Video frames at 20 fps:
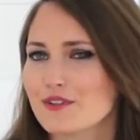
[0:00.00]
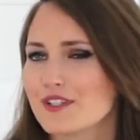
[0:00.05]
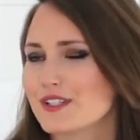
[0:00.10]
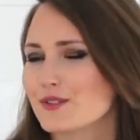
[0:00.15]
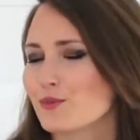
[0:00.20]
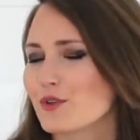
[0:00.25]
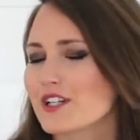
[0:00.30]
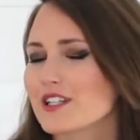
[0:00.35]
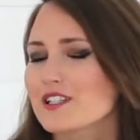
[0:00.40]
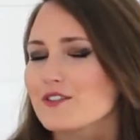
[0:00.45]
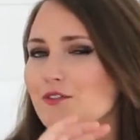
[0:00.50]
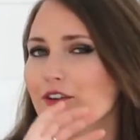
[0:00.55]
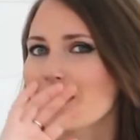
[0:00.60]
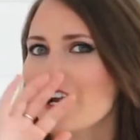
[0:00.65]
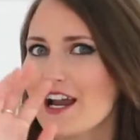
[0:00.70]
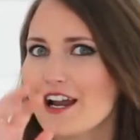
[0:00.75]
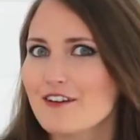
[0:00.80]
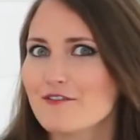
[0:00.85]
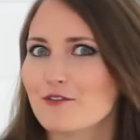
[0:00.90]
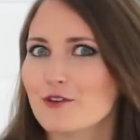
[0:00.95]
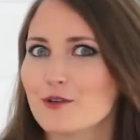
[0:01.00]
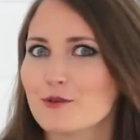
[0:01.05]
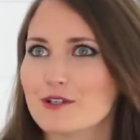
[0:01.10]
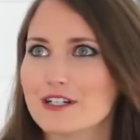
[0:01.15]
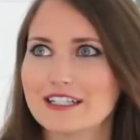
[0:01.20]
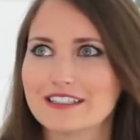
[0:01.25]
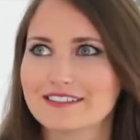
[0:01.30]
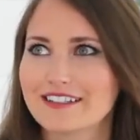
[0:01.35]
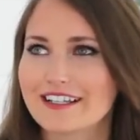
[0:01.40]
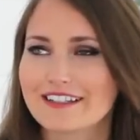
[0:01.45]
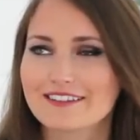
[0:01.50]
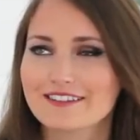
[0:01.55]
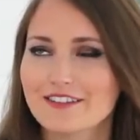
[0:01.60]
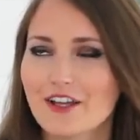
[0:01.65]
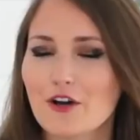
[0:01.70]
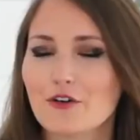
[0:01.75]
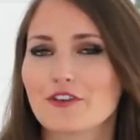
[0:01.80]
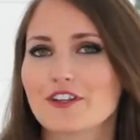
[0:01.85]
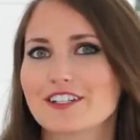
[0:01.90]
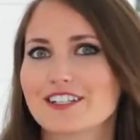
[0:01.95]
This works for everyone. Like, no,
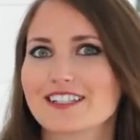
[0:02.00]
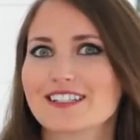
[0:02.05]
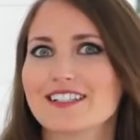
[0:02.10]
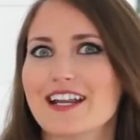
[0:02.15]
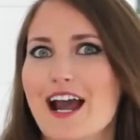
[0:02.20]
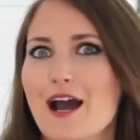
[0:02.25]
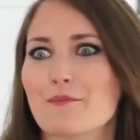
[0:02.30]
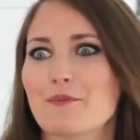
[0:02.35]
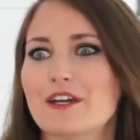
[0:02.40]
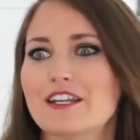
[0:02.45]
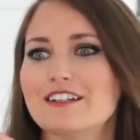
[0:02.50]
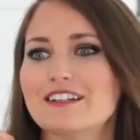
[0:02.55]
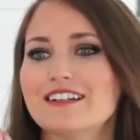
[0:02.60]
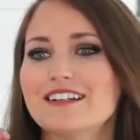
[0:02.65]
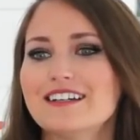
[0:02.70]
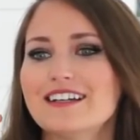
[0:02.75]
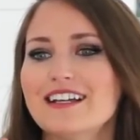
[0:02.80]
that doesn't happen.